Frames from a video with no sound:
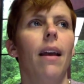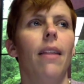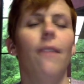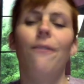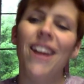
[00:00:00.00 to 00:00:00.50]

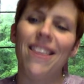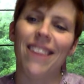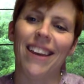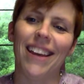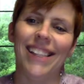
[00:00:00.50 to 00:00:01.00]
The funny
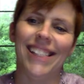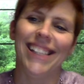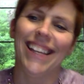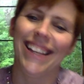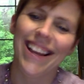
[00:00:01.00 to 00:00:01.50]
thing
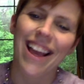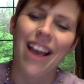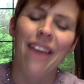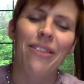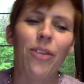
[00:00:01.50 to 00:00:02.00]
is
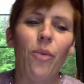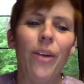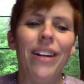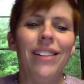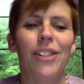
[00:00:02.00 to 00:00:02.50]
that the
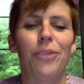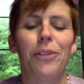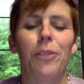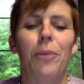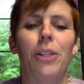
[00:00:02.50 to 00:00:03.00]
Witnesses are
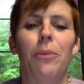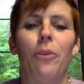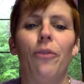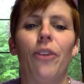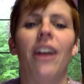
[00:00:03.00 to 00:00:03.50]
responsible
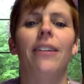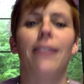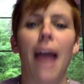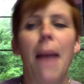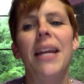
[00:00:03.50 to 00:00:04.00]
for
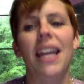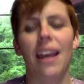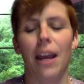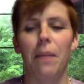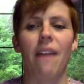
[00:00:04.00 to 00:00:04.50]

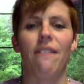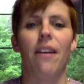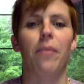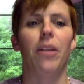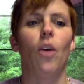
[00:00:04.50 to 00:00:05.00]
calamity in my
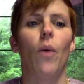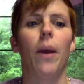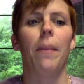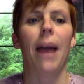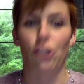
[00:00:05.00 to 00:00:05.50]
family
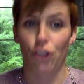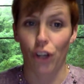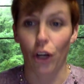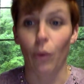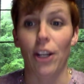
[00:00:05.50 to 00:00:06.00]
going back
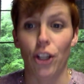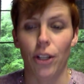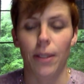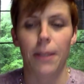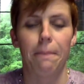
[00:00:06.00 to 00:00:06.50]

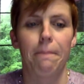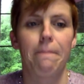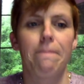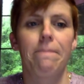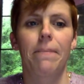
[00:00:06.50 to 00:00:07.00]
generations.
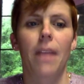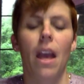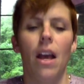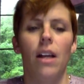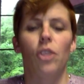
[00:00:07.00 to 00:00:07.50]

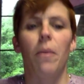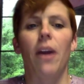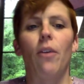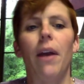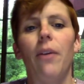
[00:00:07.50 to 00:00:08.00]
So my
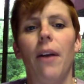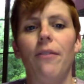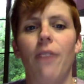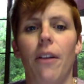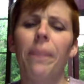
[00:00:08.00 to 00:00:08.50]

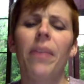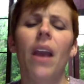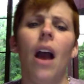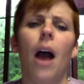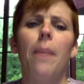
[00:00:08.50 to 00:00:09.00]
great-grandfather
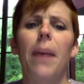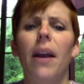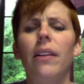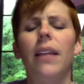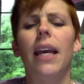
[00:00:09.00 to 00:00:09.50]

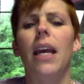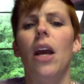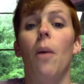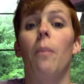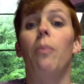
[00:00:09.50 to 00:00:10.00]
apparently
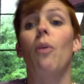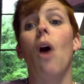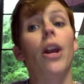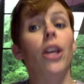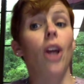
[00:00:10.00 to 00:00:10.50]

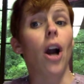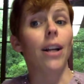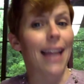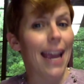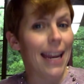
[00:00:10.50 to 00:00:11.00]
brought a young
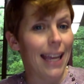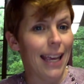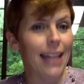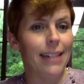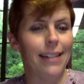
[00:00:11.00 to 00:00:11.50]

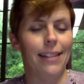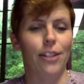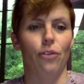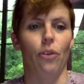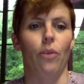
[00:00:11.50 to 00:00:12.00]
lady into the
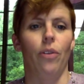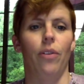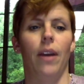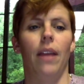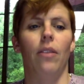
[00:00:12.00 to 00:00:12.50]
truth
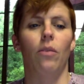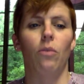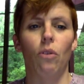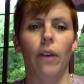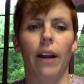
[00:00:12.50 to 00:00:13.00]
in the
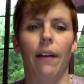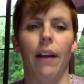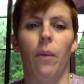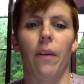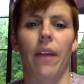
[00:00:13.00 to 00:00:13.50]
rural
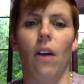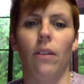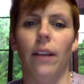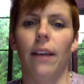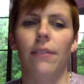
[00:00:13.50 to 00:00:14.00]
area where they all
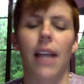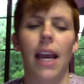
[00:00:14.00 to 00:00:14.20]
lived.